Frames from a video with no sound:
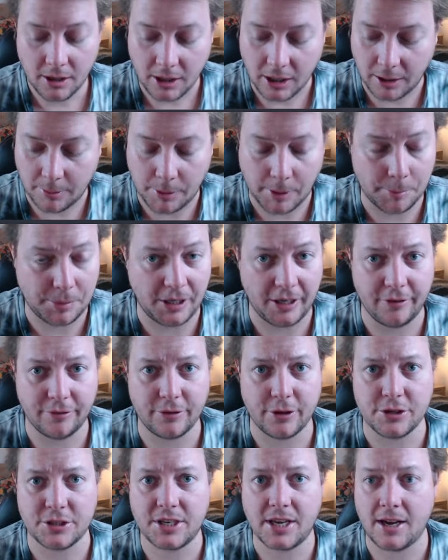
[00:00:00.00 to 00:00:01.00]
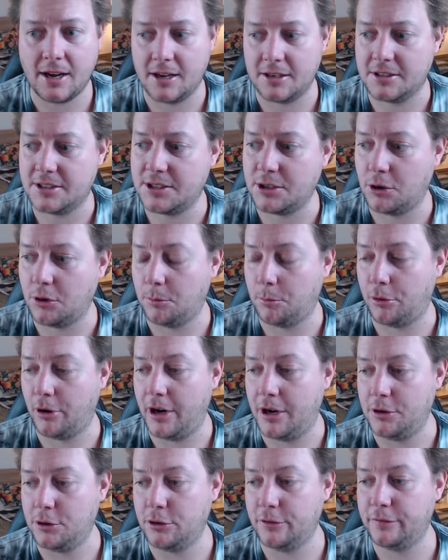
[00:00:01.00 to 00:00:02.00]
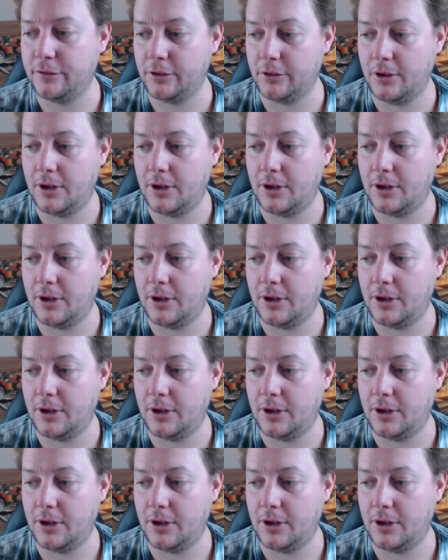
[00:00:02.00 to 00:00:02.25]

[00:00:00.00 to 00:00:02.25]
I believe those cards sold brand new for